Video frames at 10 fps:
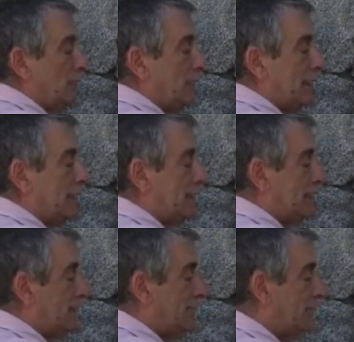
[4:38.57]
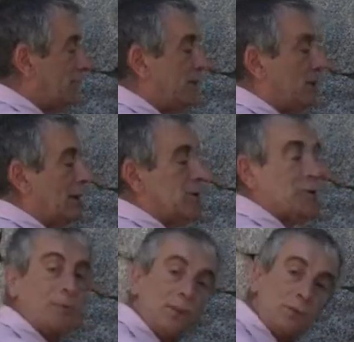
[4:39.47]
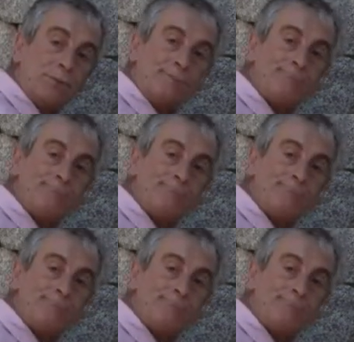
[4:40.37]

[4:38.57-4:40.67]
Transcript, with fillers: like this from P1 to P2.